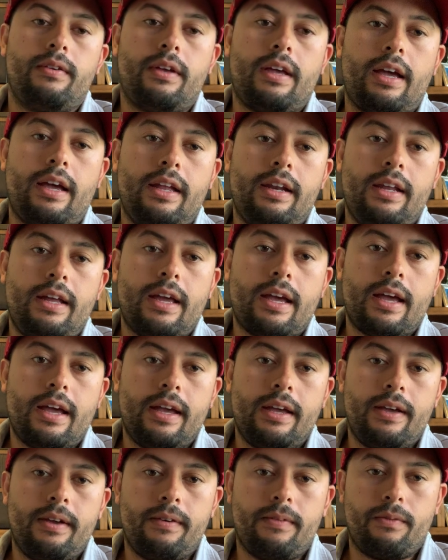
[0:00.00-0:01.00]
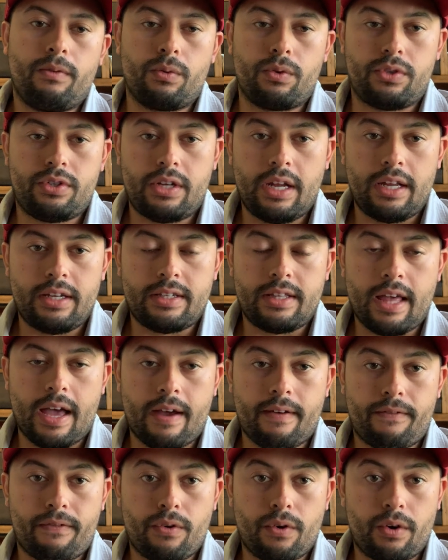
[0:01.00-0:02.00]
ADA states
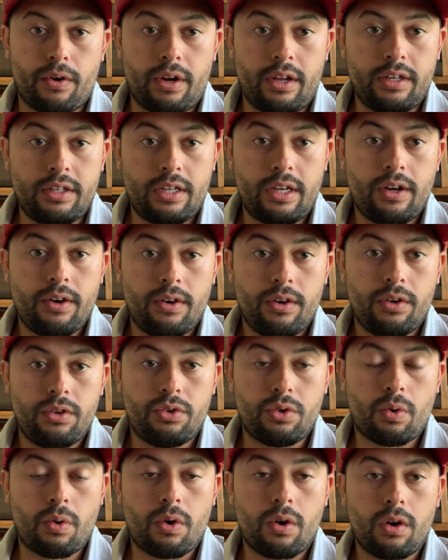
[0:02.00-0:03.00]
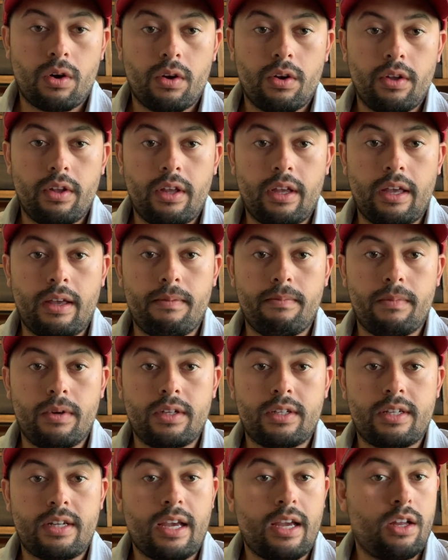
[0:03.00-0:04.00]
that for an interior door, it
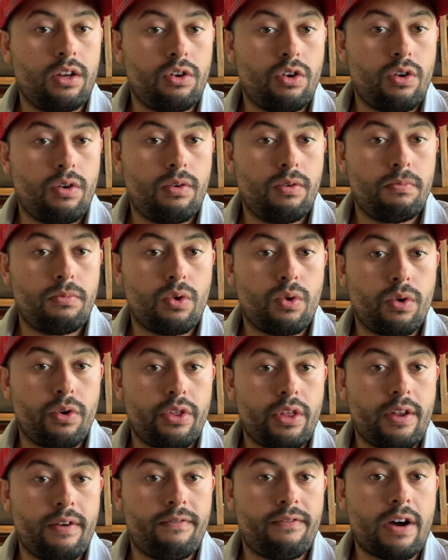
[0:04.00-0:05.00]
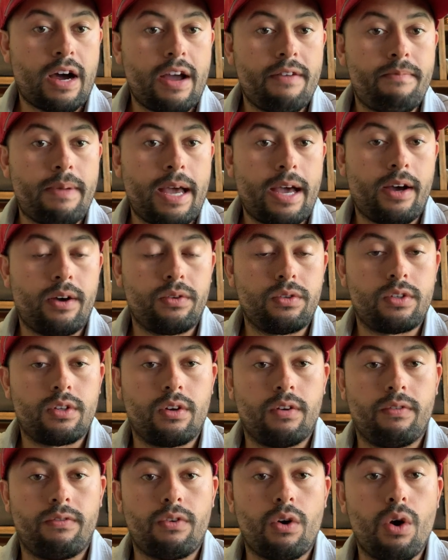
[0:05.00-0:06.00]
must take no more than 5 pounds
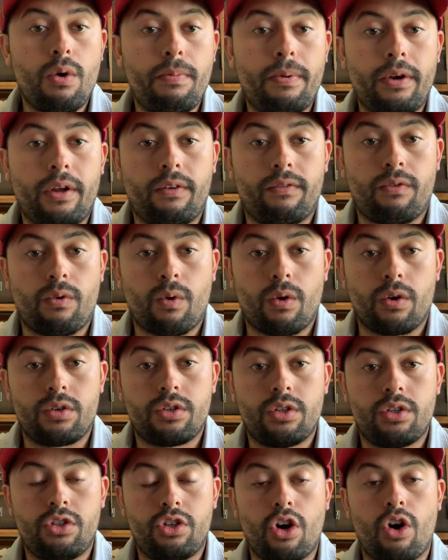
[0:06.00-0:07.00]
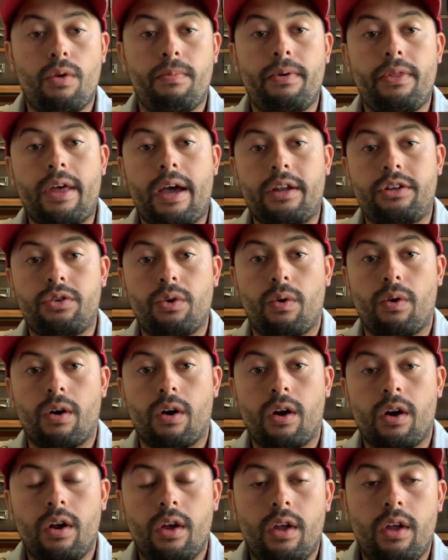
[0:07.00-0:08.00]
of opening force to open that
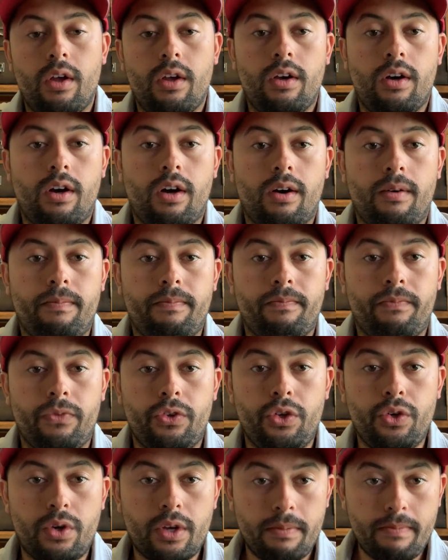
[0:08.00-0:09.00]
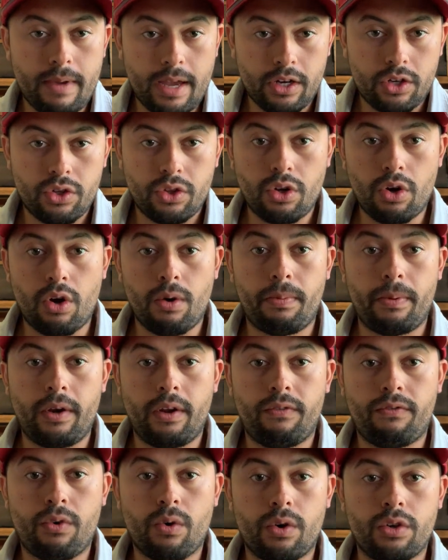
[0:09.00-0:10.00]
door. You can measure the
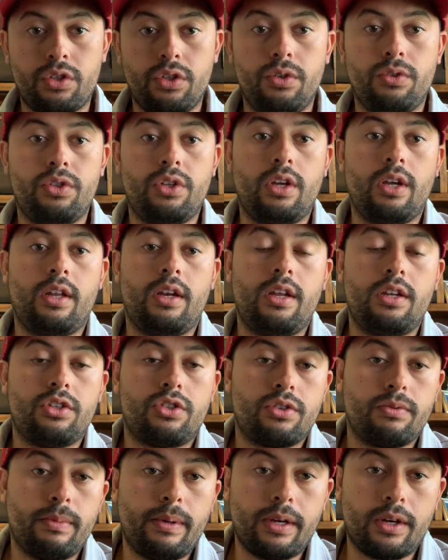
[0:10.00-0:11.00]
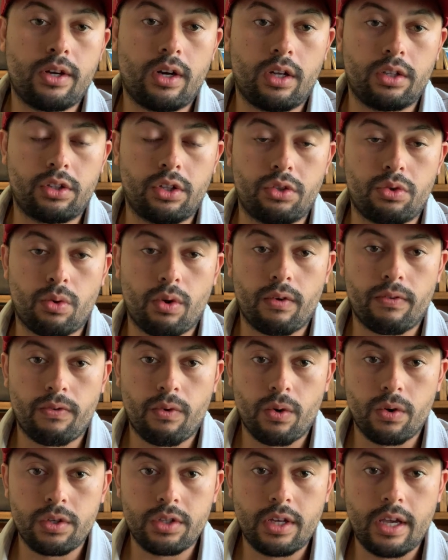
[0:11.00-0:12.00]
opening force using an instrument called a door
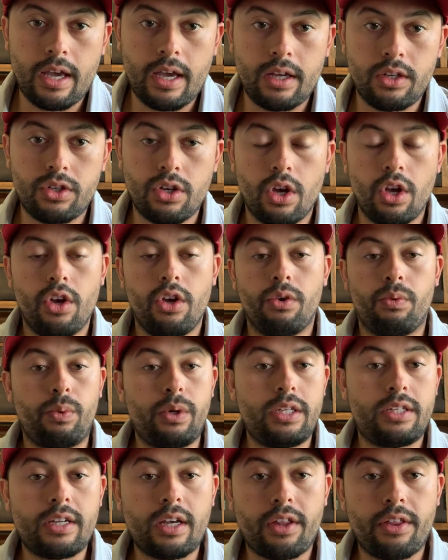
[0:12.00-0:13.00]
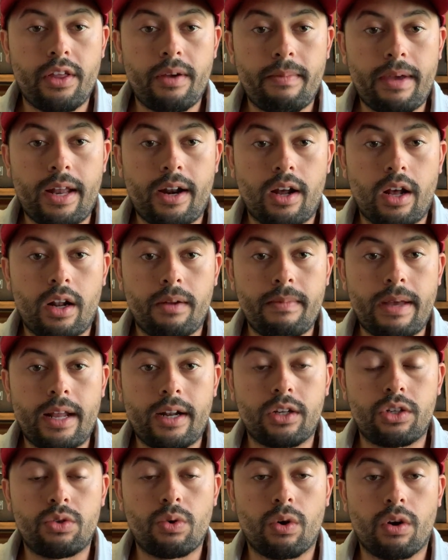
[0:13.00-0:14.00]
force gauge. We sell them at
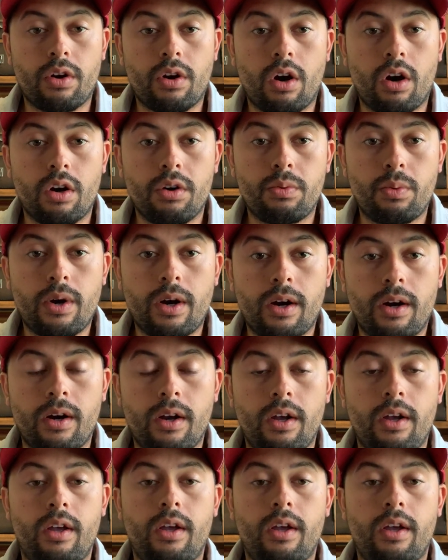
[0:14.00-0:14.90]
Automatic Door and Hardware.